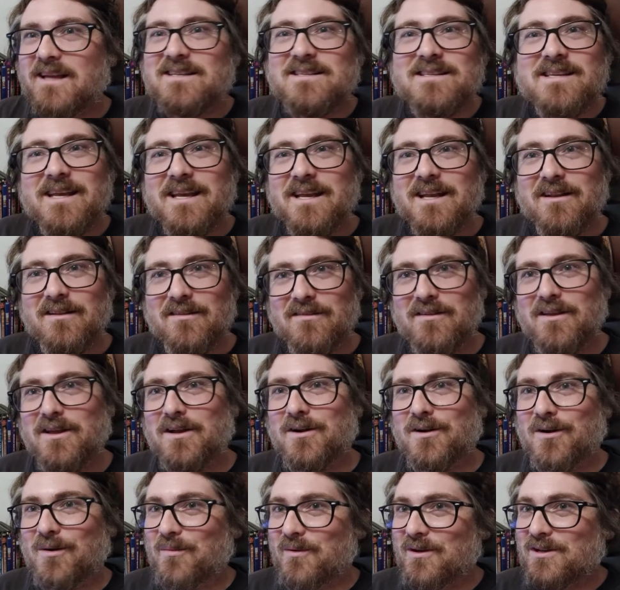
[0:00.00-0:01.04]
seeing it in a
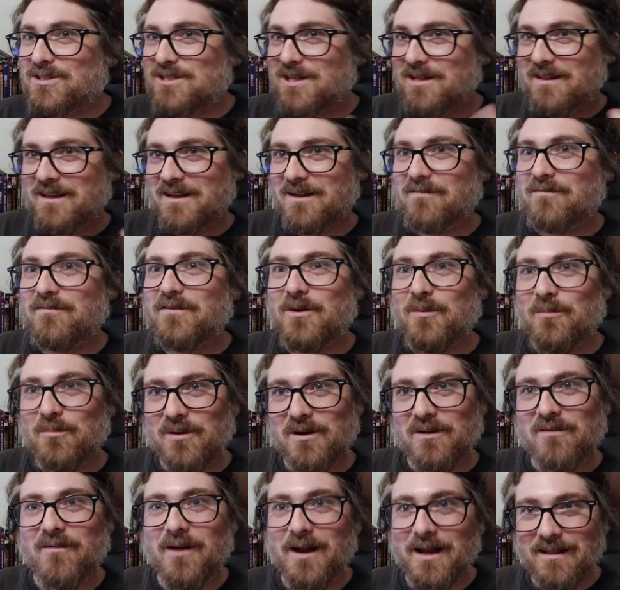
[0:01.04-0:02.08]
theater almost on, like, a film
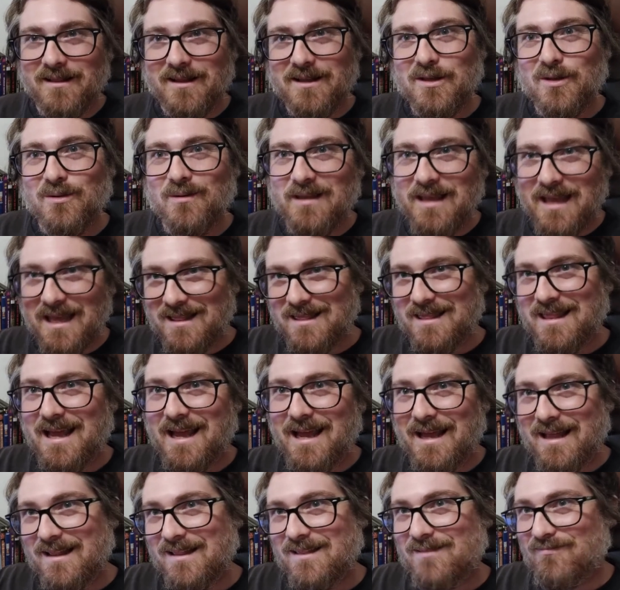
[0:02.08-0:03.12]
print, right? Like, you get
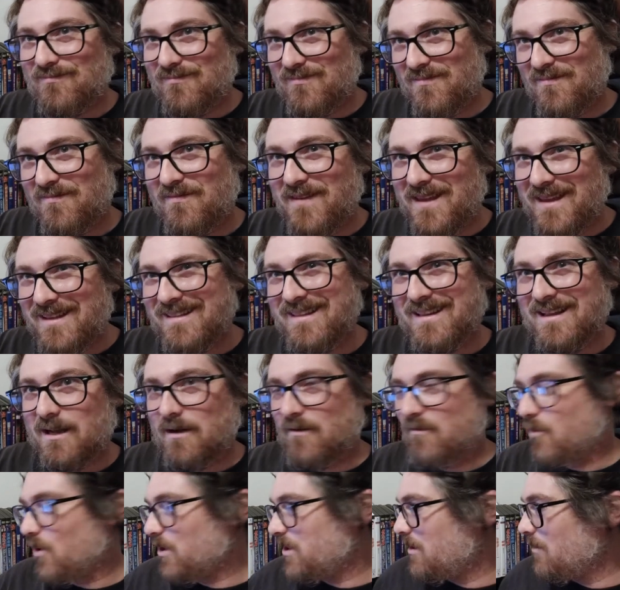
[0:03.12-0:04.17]
that feeling
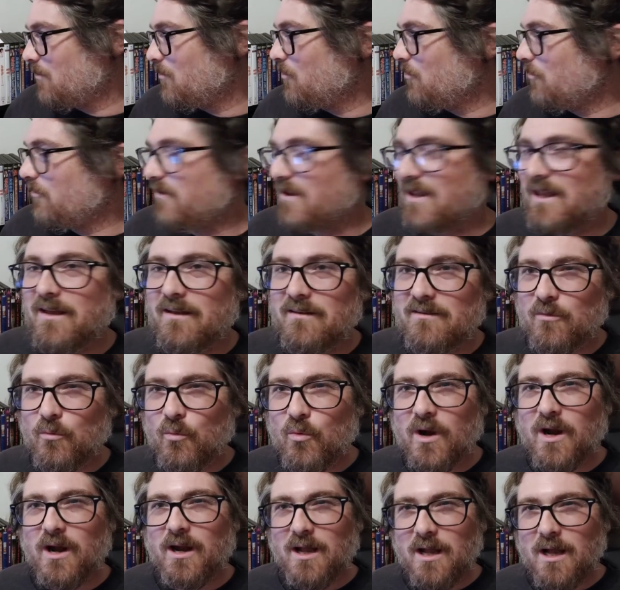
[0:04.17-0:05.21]
of what the movie is
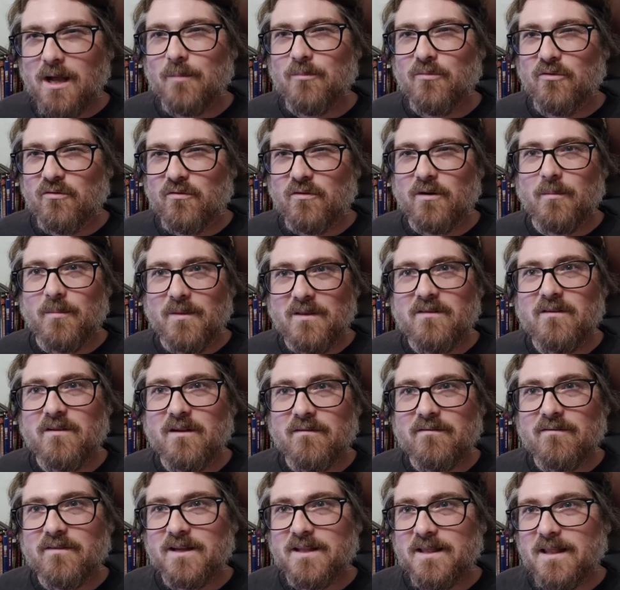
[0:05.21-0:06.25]
and where it comes from and
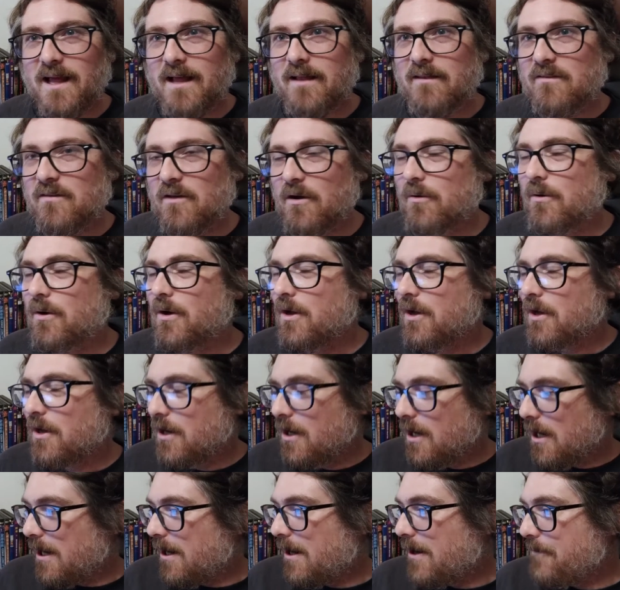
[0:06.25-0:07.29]
stuff like that. So
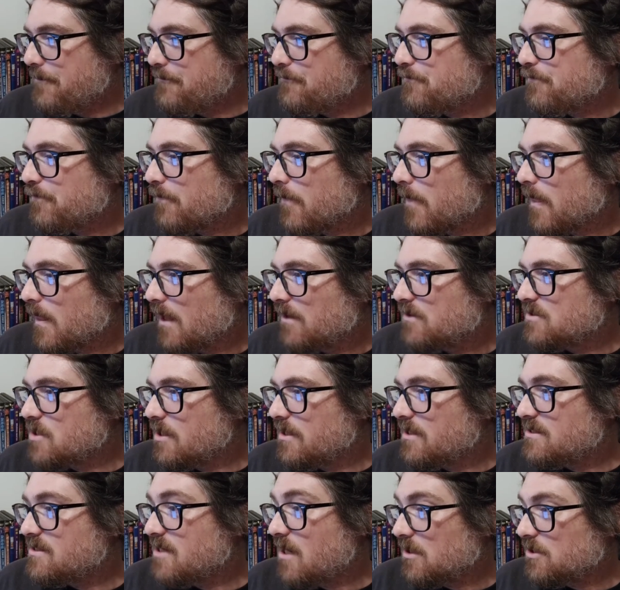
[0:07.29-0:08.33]

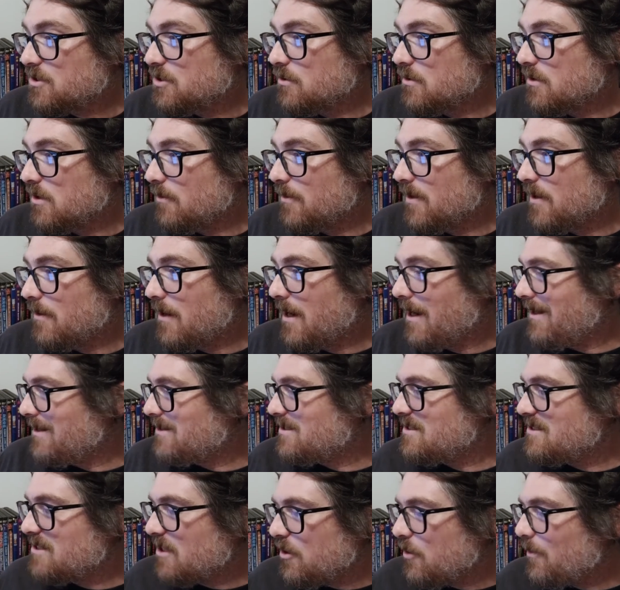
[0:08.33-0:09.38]
to talk to you a little bit, and
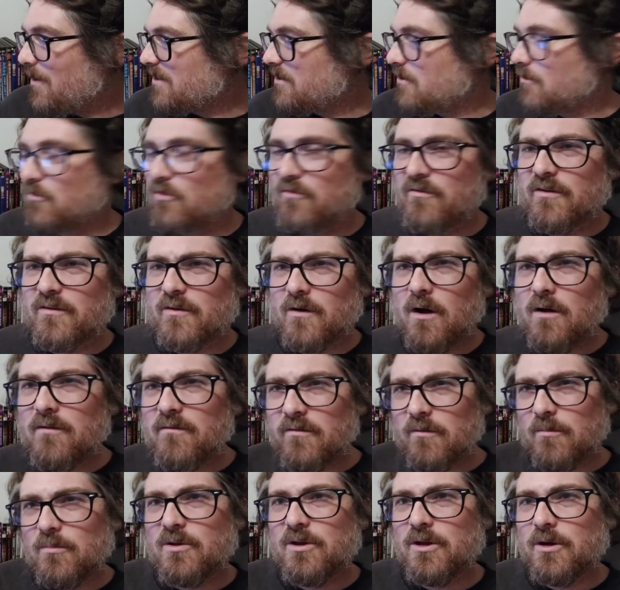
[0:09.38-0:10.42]
to tell you about the movie, you're
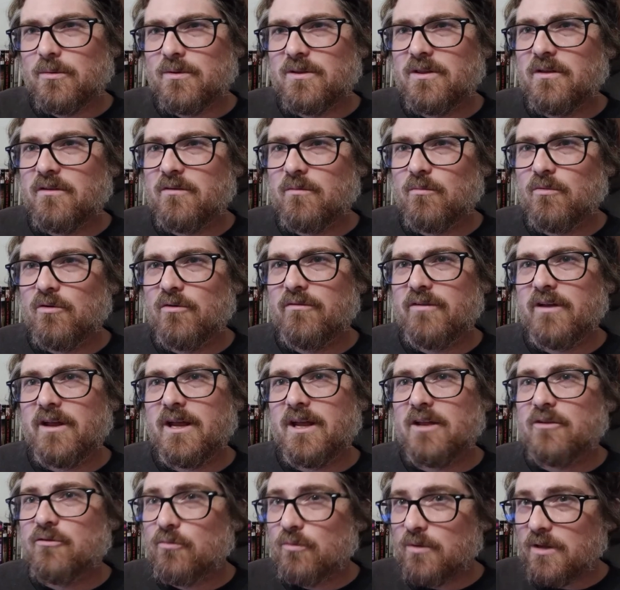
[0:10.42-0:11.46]
unfamiliar with this movie.
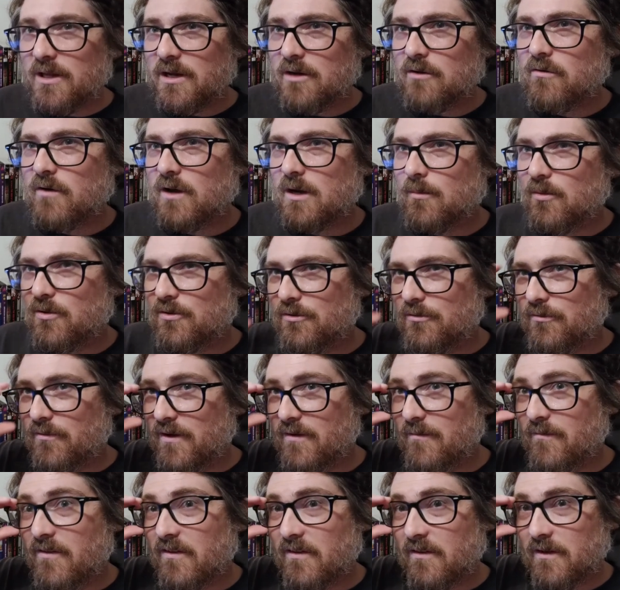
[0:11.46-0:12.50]
It's really incredible to
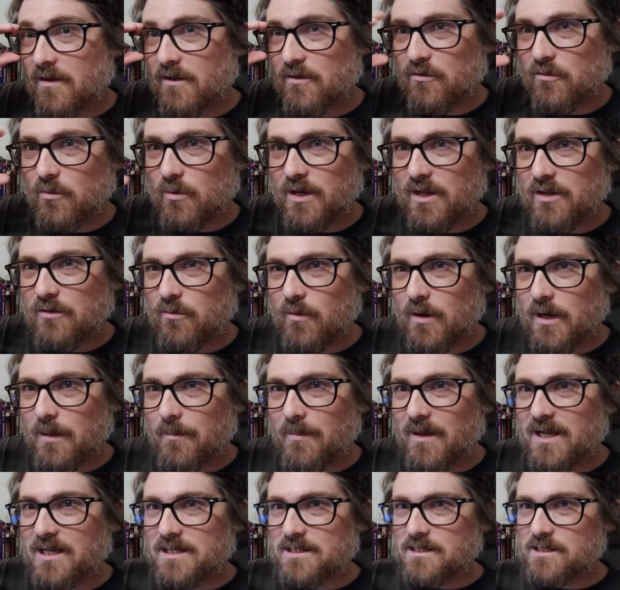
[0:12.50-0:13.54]
revisit in 2020
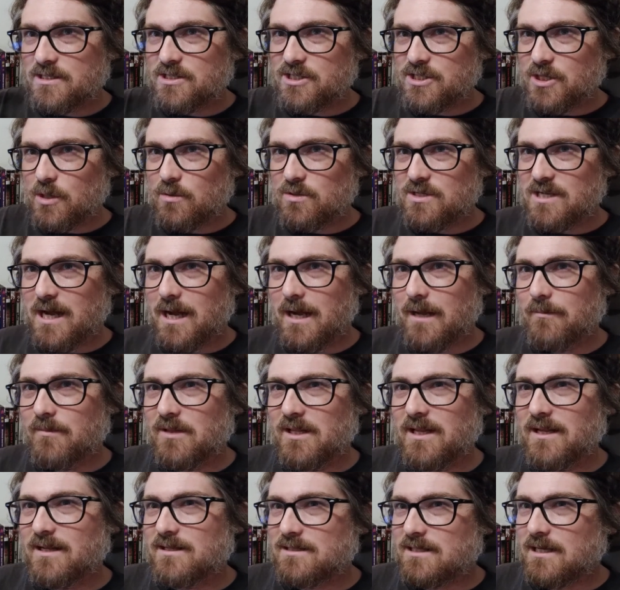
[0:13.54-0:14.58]
because it's so
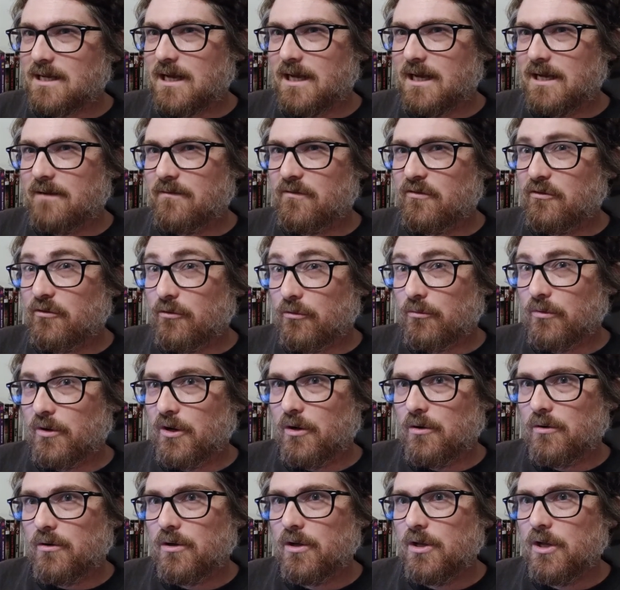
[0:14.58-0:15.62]
timely, it's kind of
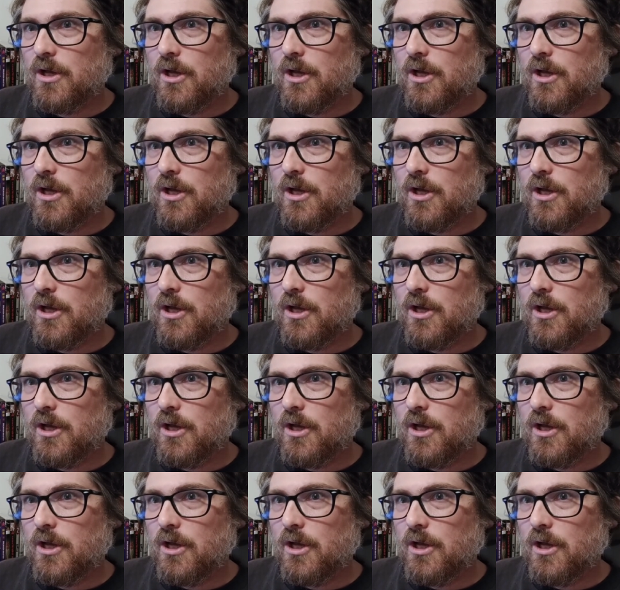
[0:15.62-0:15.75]
surreal.